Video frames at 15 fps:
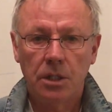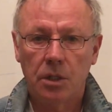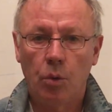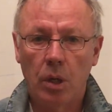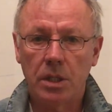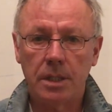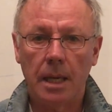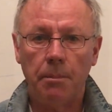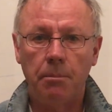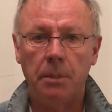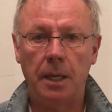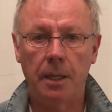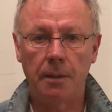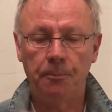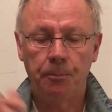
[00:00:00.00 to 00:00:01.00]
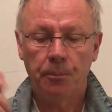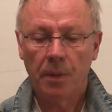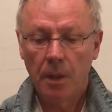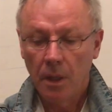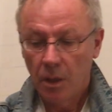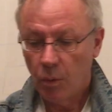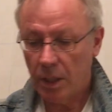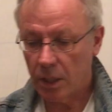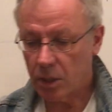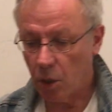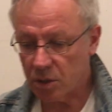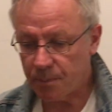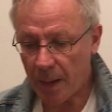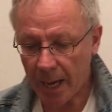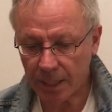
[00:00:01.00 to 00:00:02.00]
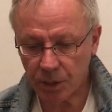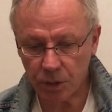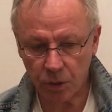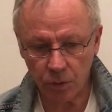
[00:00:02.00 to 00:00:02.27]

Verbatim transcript: So what does that mean? Well, it goes back